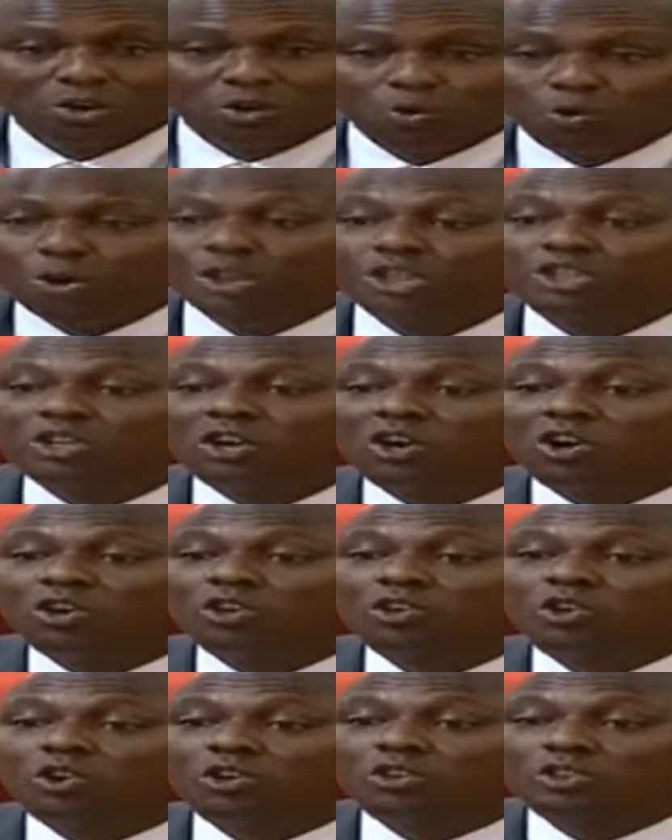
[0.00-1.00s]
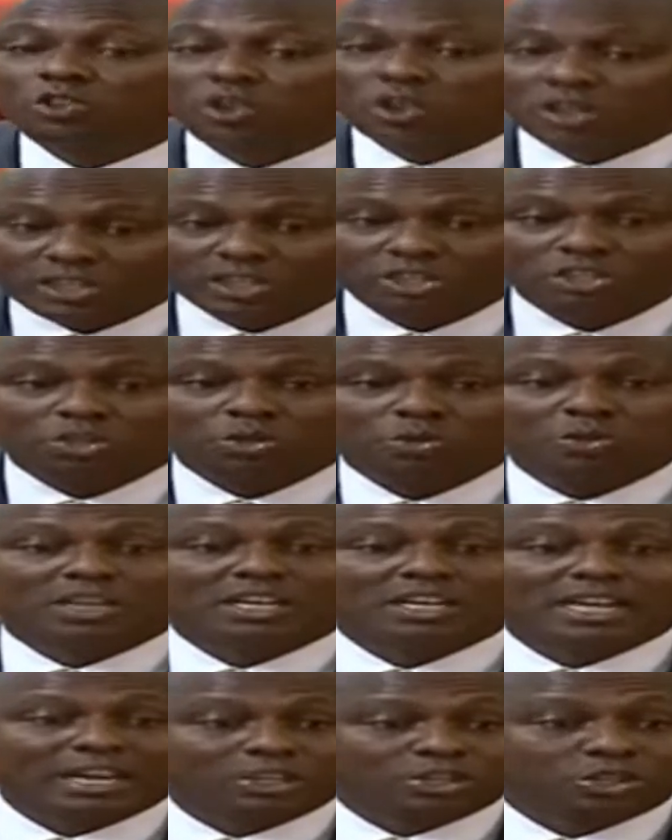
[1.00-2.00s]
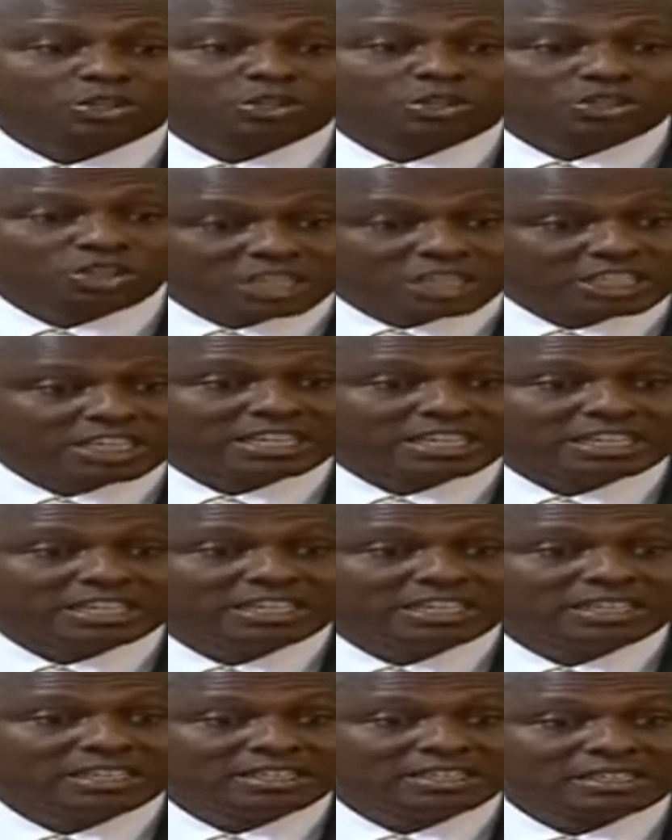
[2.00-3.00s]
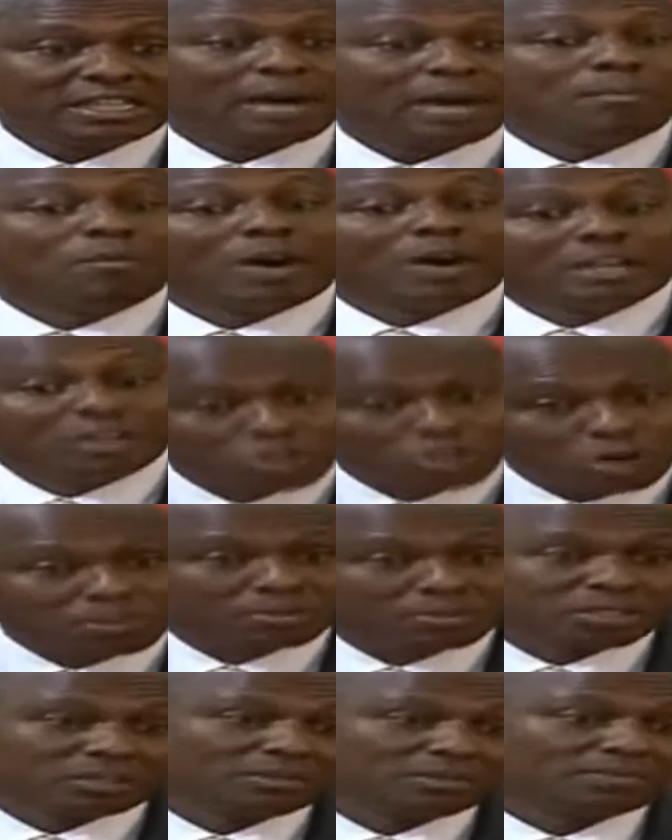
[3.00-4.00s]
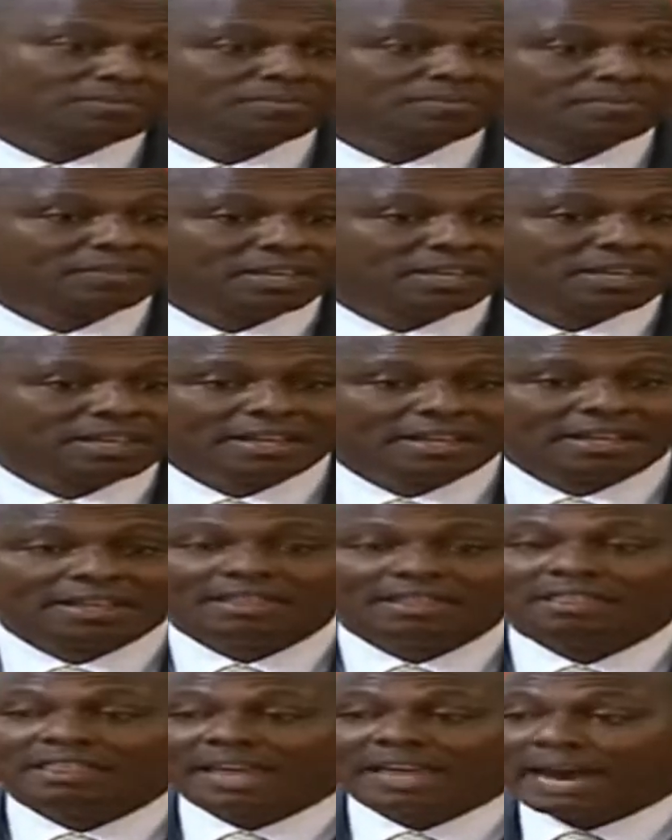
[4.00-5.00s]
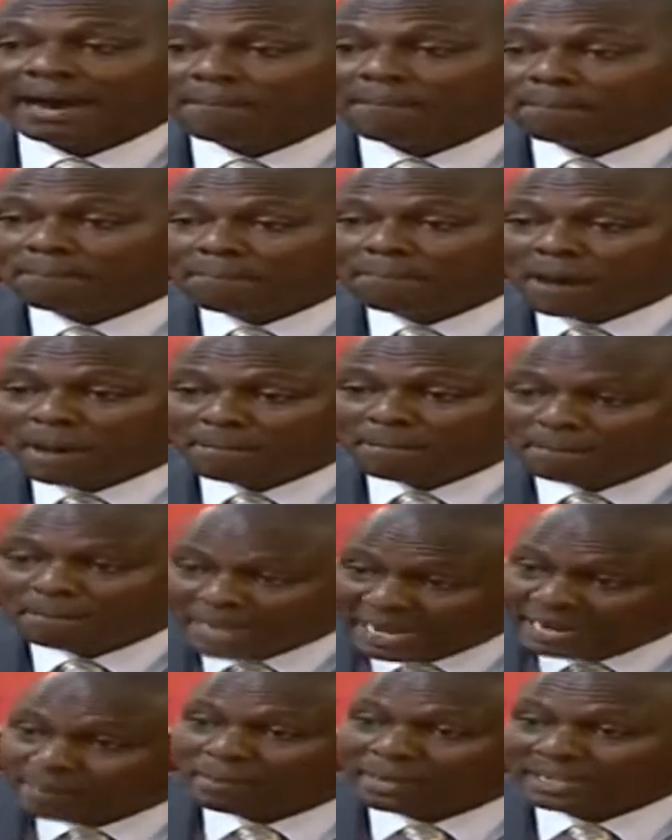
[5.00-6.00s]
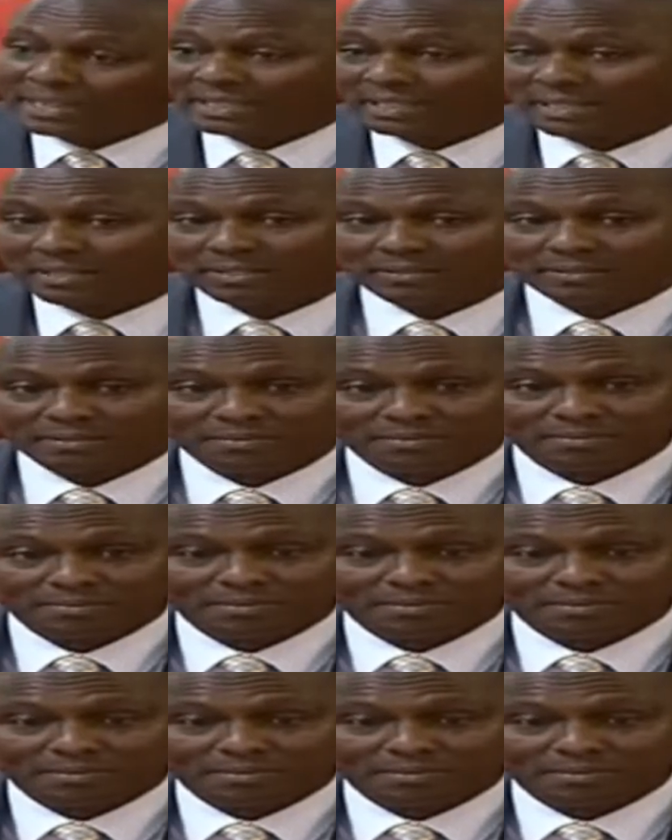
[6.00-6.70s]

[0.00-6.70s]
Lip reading: which on consultation with the National Treasury, some were dropped. There are amendments.